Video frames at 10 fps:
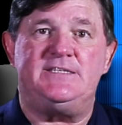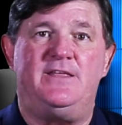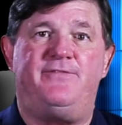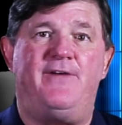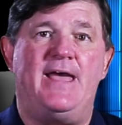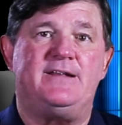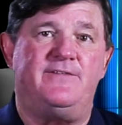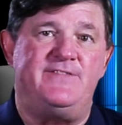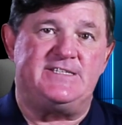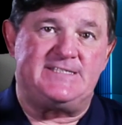the effect
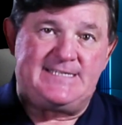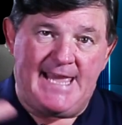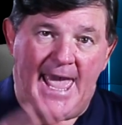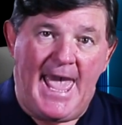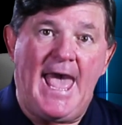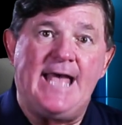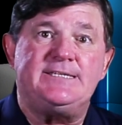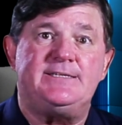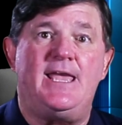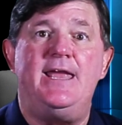of this
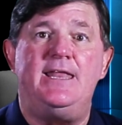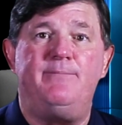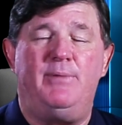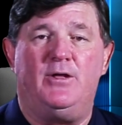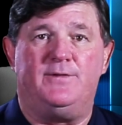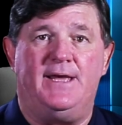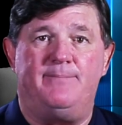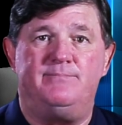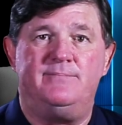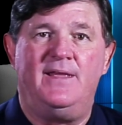cascading
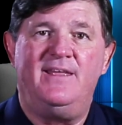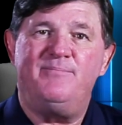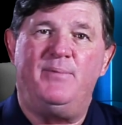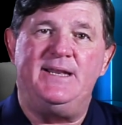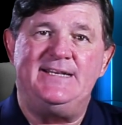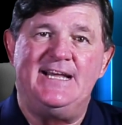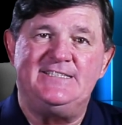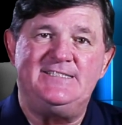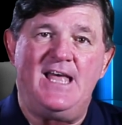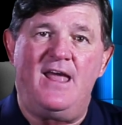buildup, but it
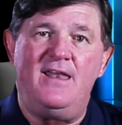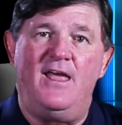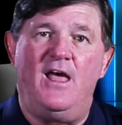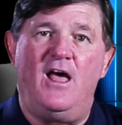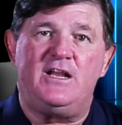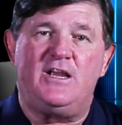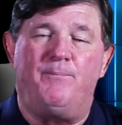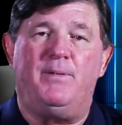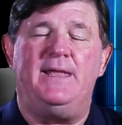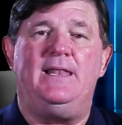does not
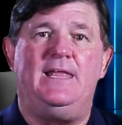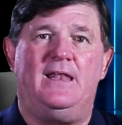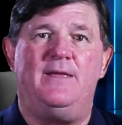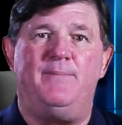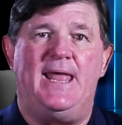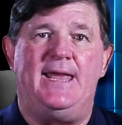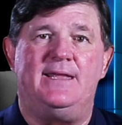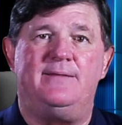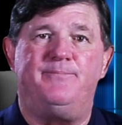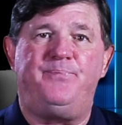completely eliminate
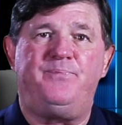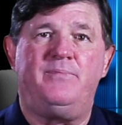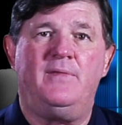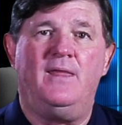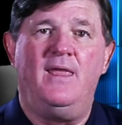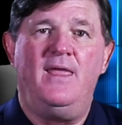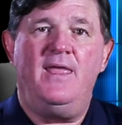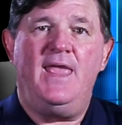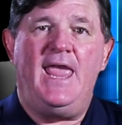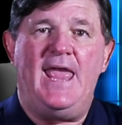it.
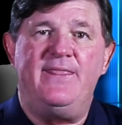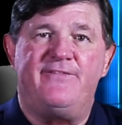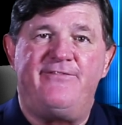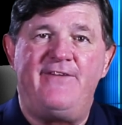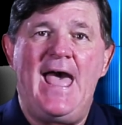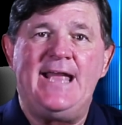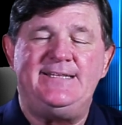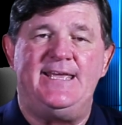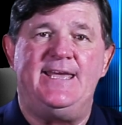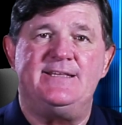And the
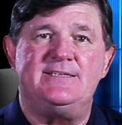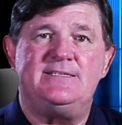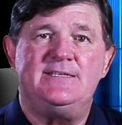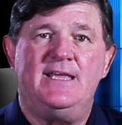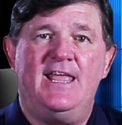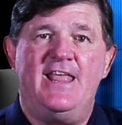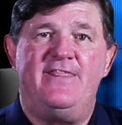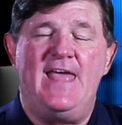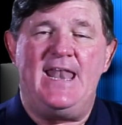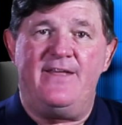fact is
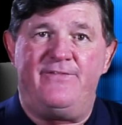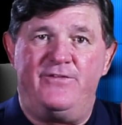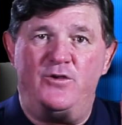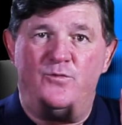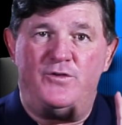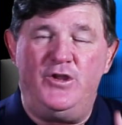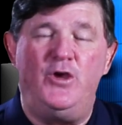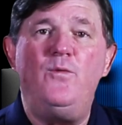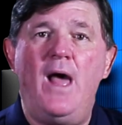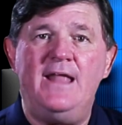that if you
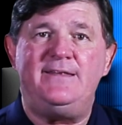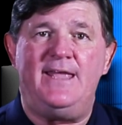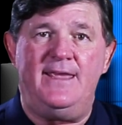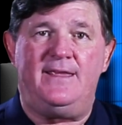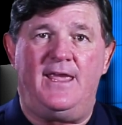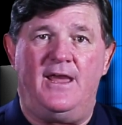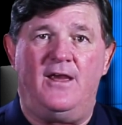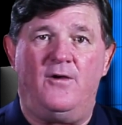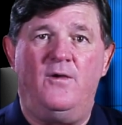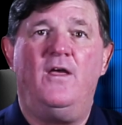do not take
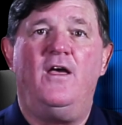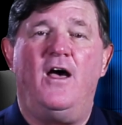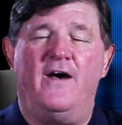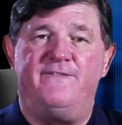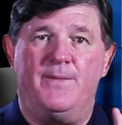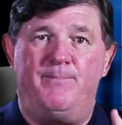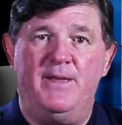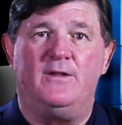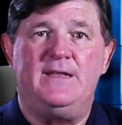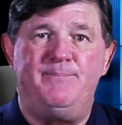care of the
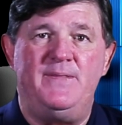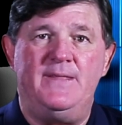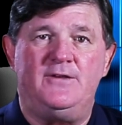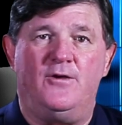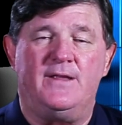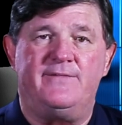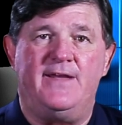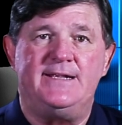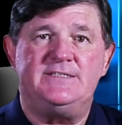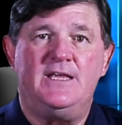buildup in the turning
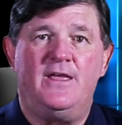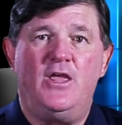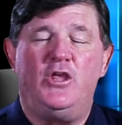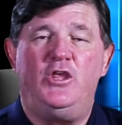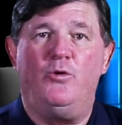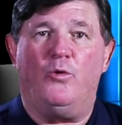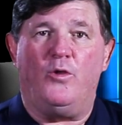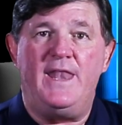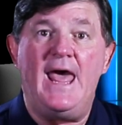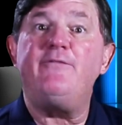vanes, you will
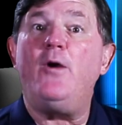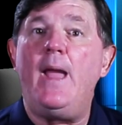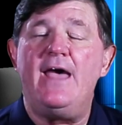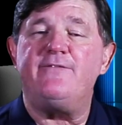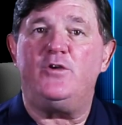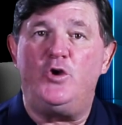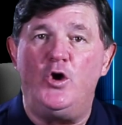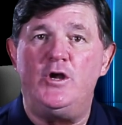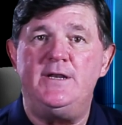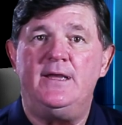never have
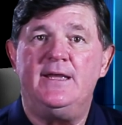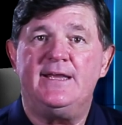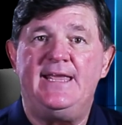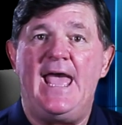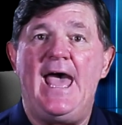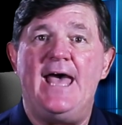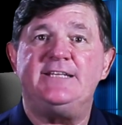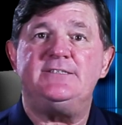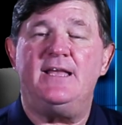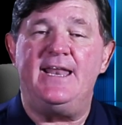good
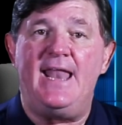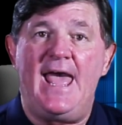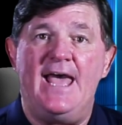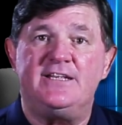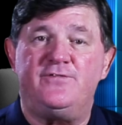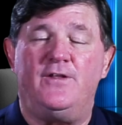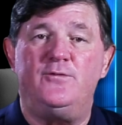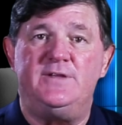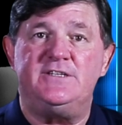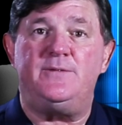gas and ash flow
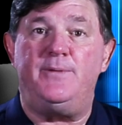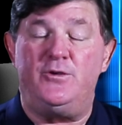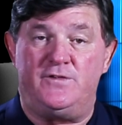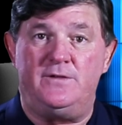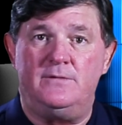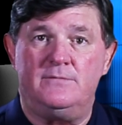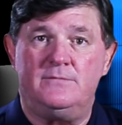distribution,